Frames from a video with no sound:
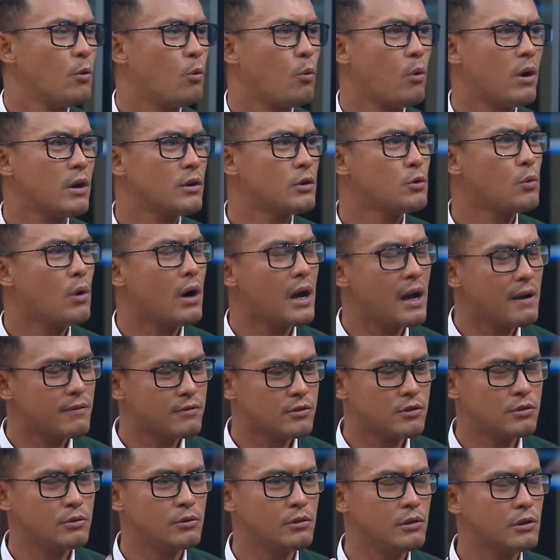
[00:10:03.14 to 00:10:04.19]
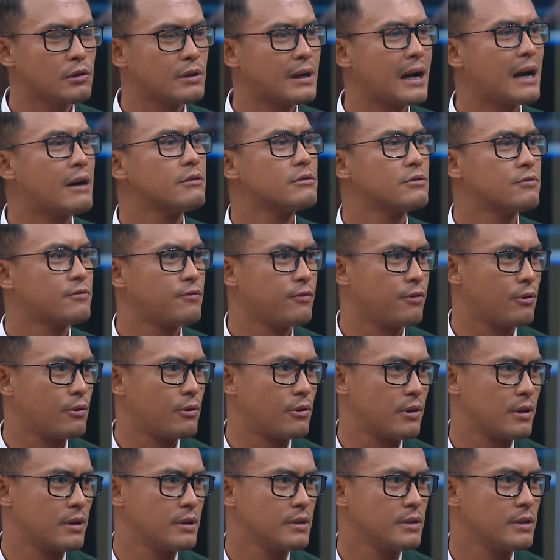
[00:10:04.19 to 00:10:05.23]
what do I have to look out
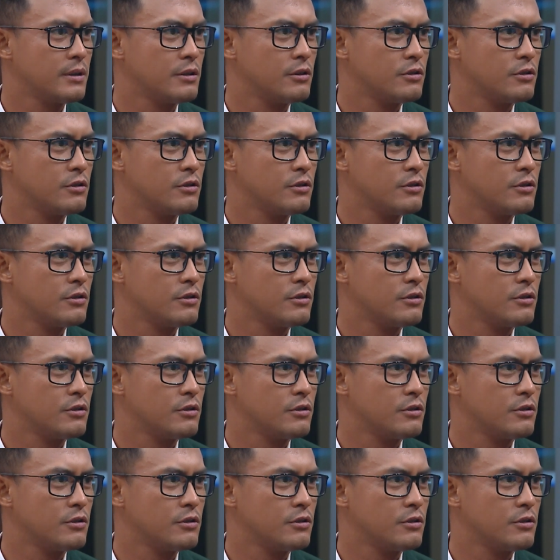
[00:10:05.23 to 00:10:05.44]
for? You know,